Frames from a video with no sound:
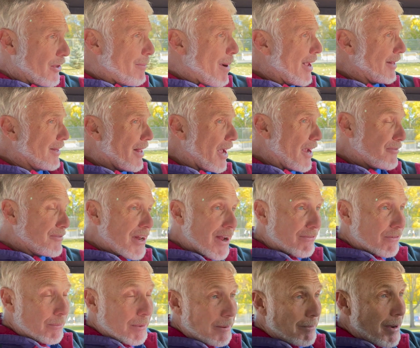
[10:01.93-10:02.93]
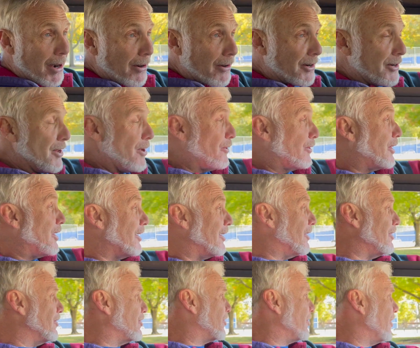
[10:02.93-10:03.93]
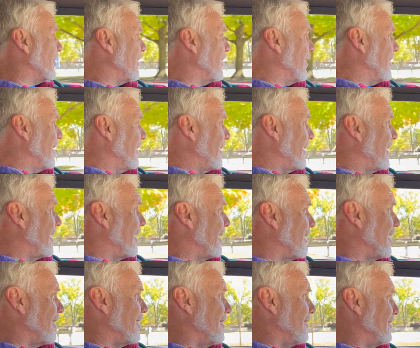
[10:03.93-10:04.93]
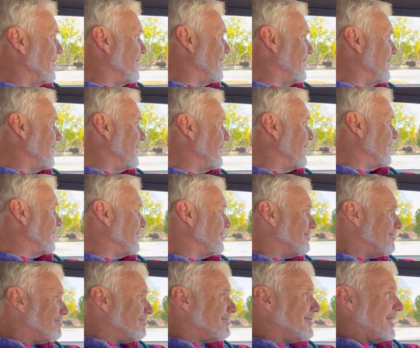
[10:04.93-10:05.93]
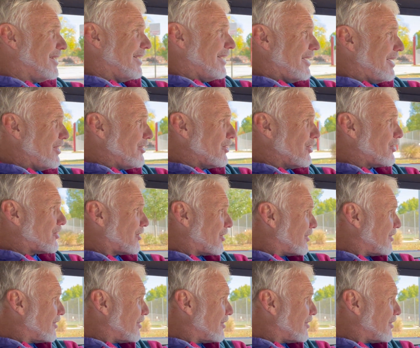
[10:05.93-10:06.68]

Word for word: my life, never been married, no kids. And it just